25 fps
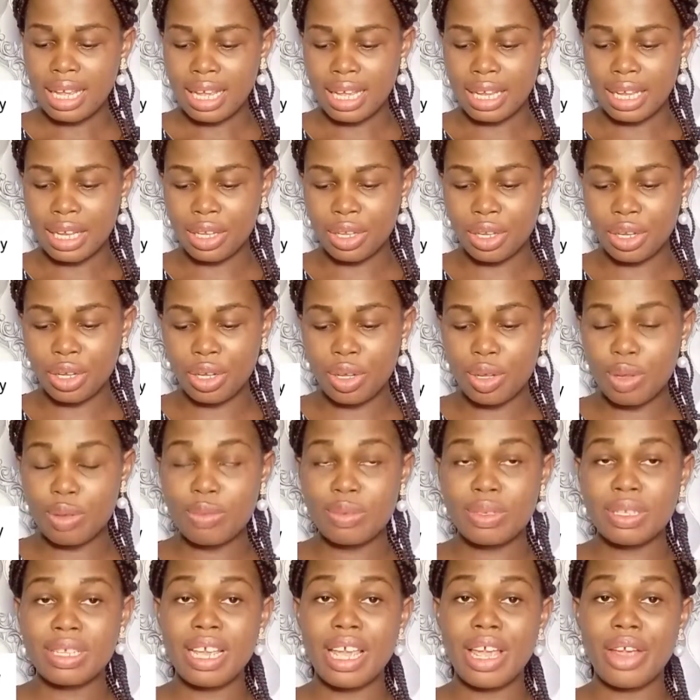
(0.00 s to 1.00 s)

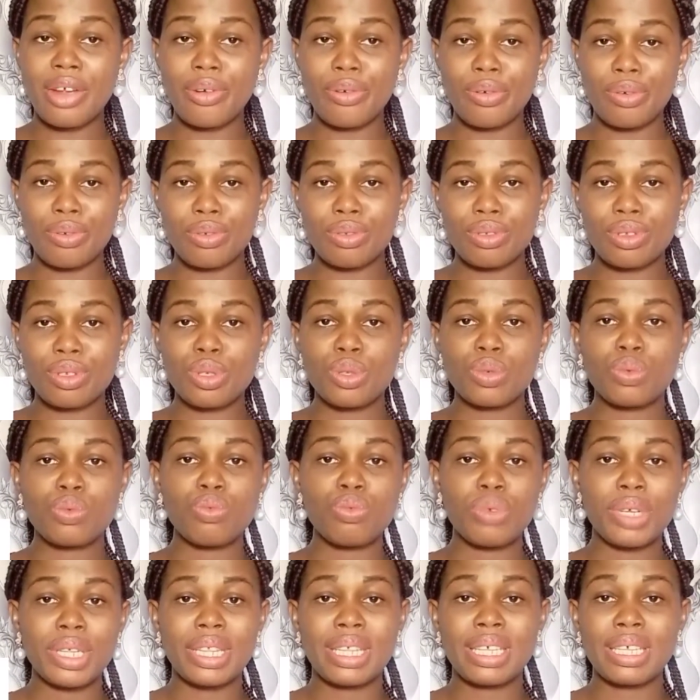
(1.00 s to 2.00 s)
kingdoms arose.
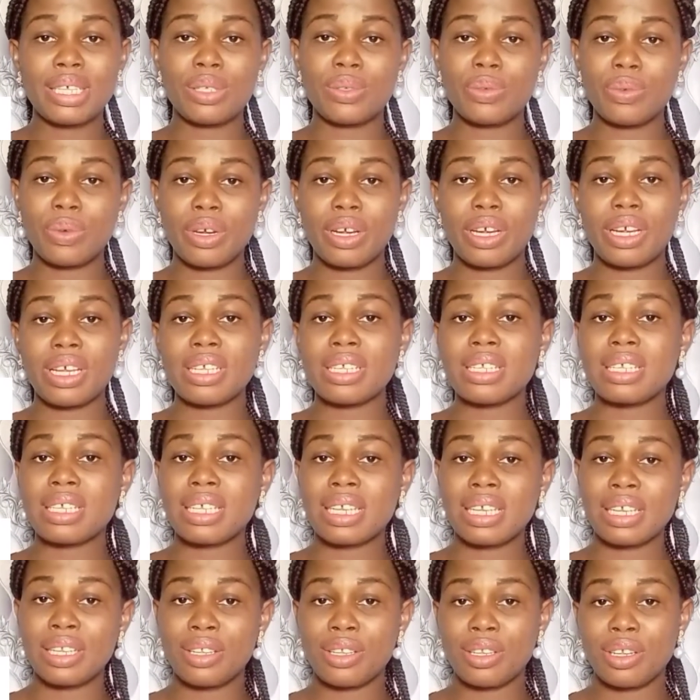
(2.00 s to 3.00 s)
With his words,
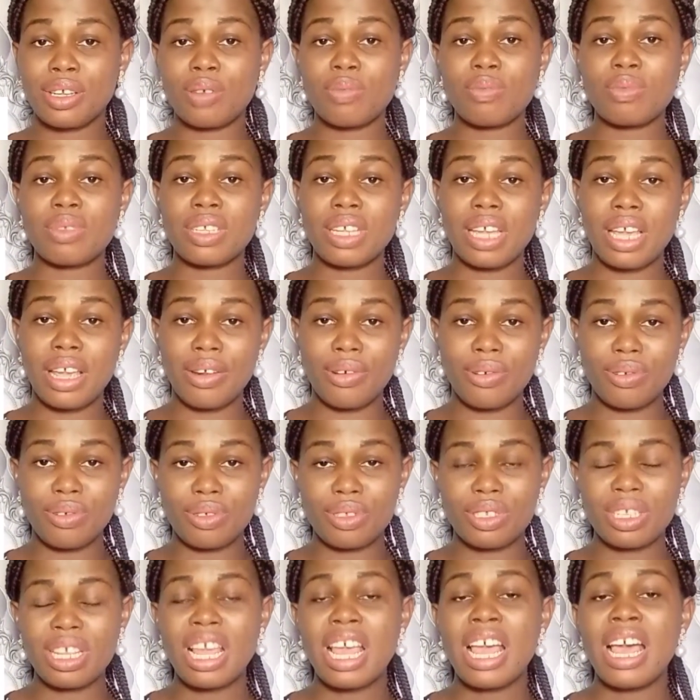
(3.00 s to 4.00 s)
kingdoms
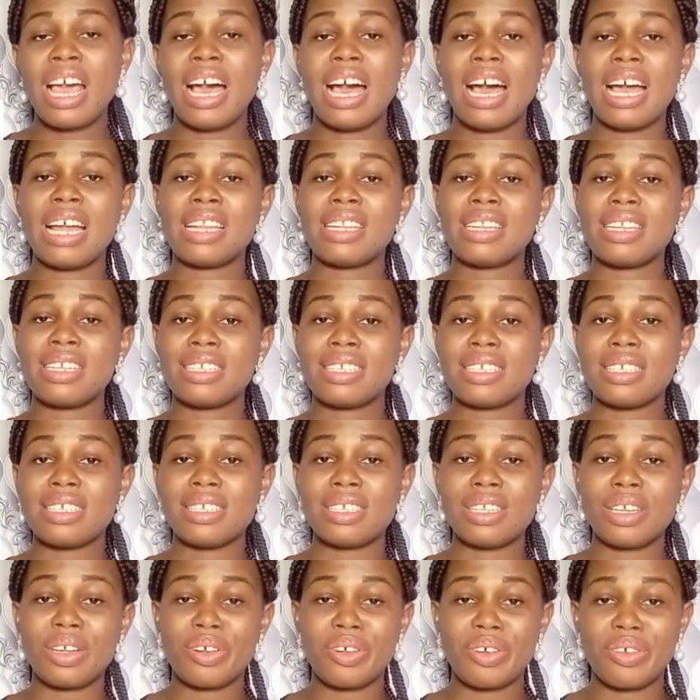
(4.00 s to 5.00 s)
arose. And this
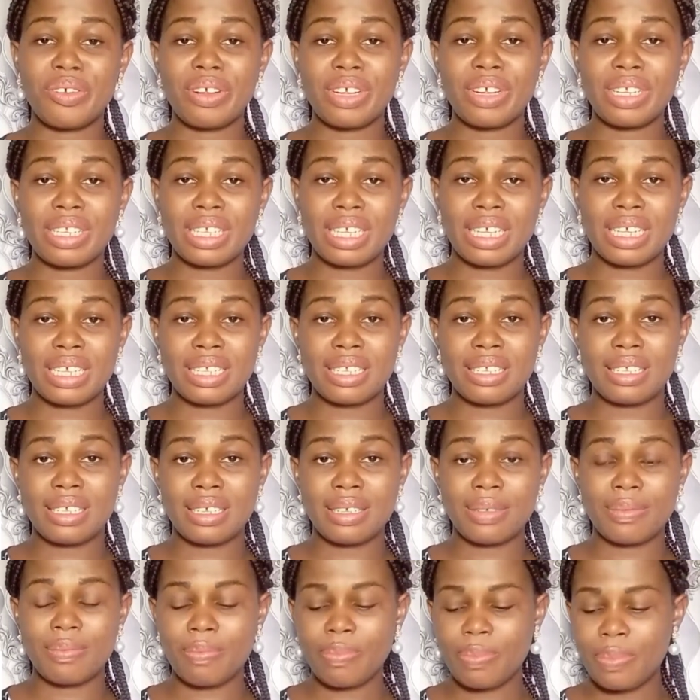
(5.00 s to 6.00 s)
is the correct
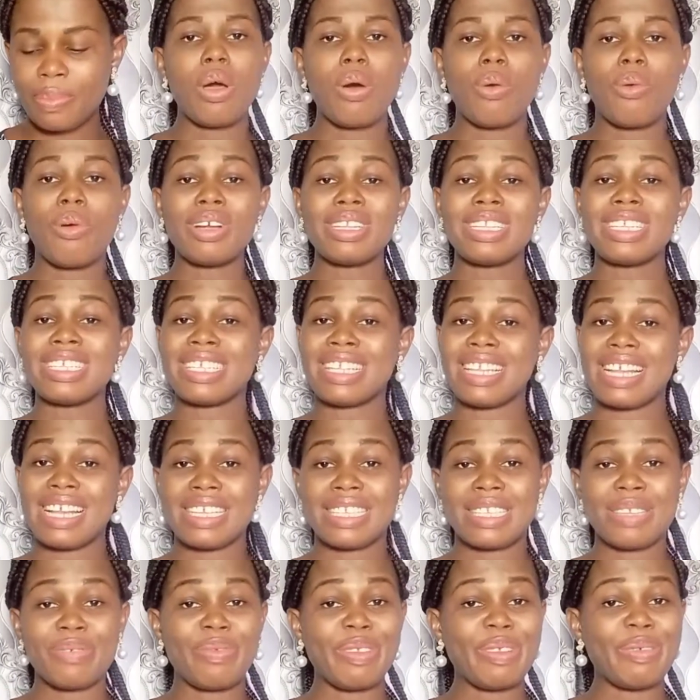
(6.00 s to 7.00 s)
answer. What this line
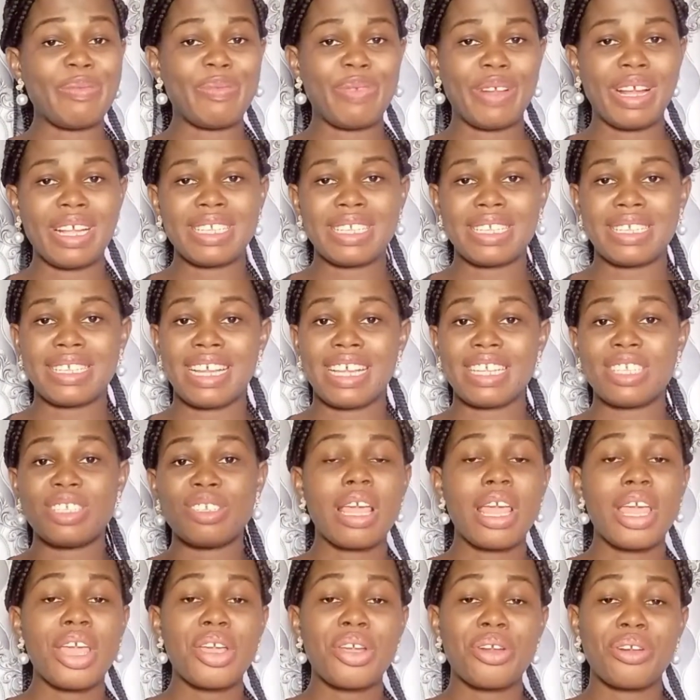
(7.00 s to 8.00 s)
simply implies is that
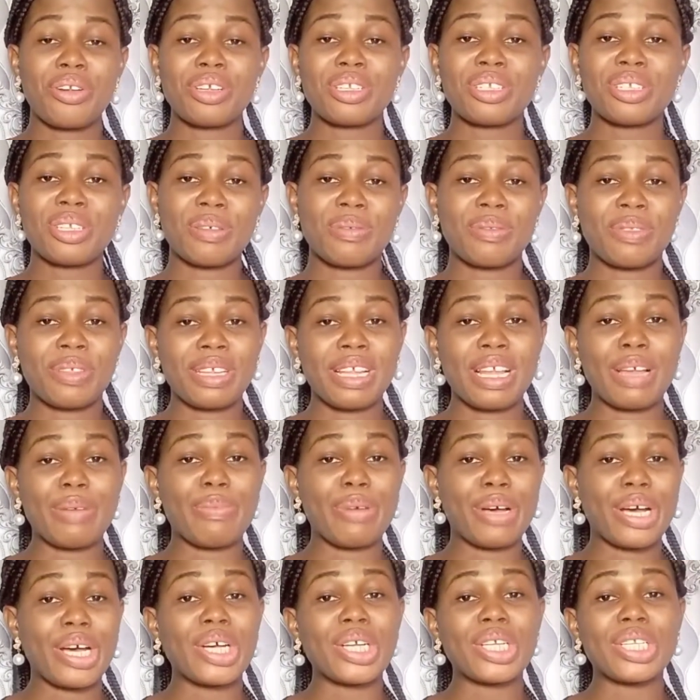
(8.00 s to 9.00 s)
he wrote something
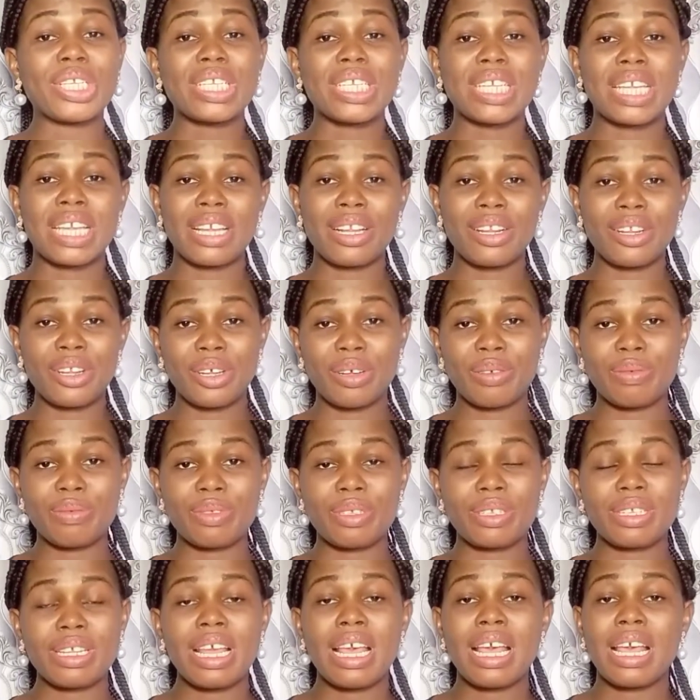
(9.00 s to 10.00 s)
about
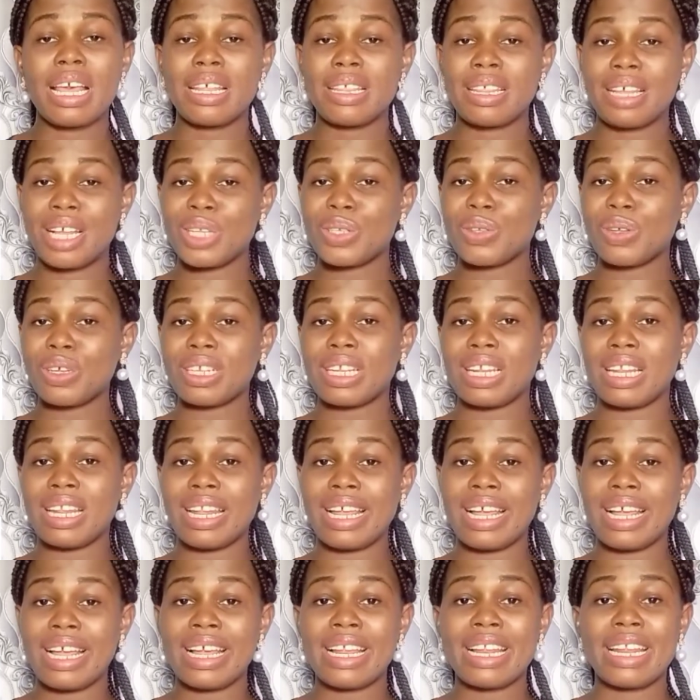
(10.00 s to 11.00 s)
kingdoms. That's what the
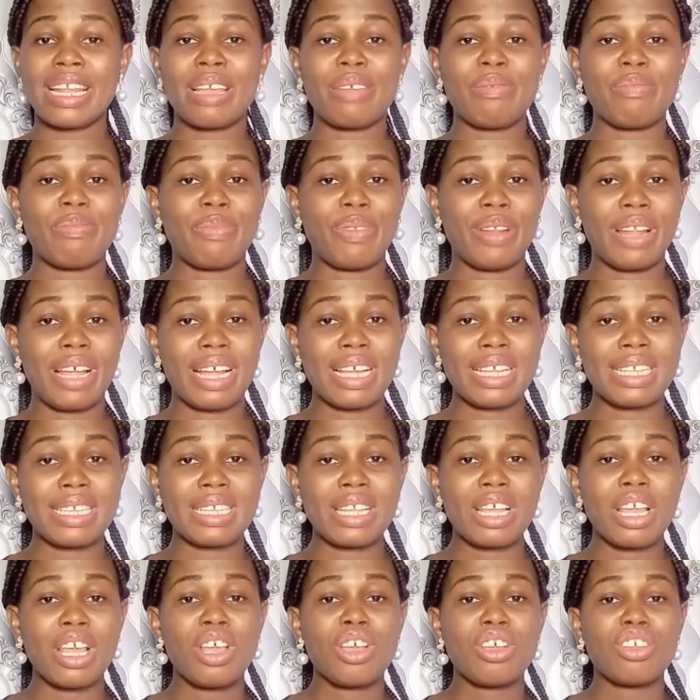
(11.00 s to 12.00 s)
line implies.
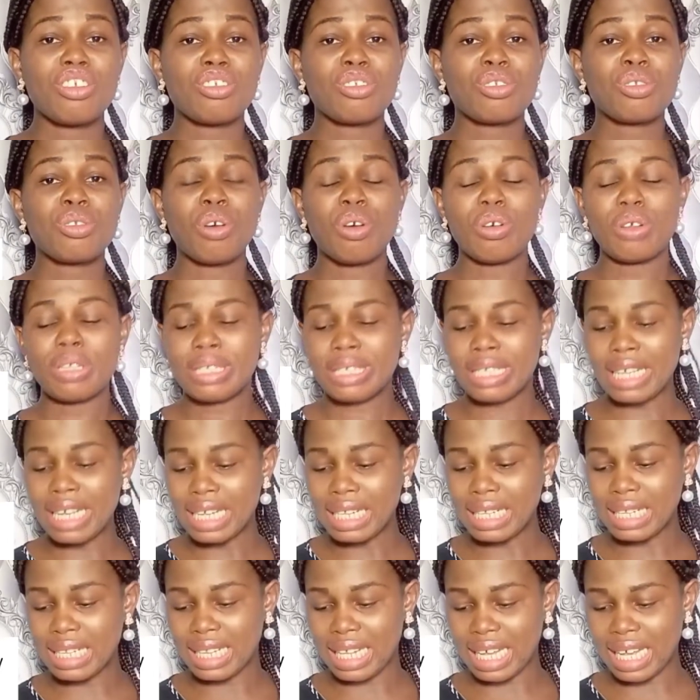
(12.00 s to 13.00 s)
So
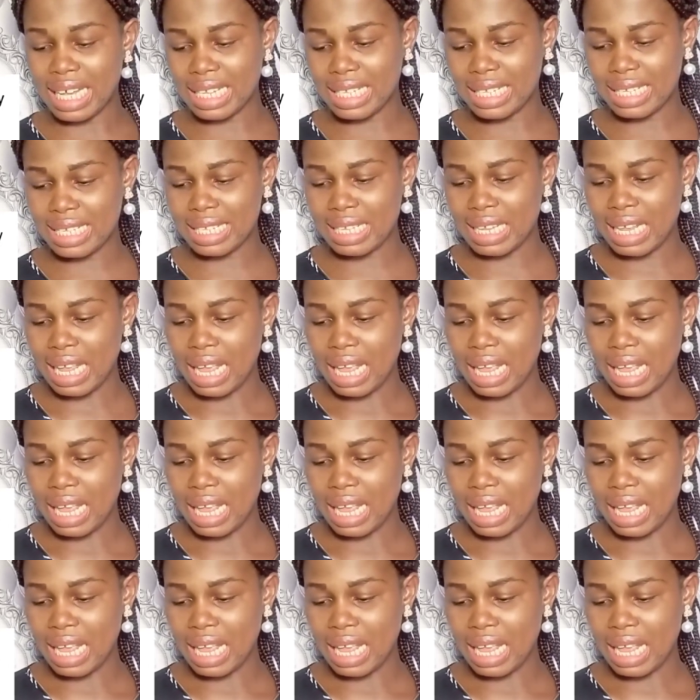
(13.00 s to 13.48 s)
saying that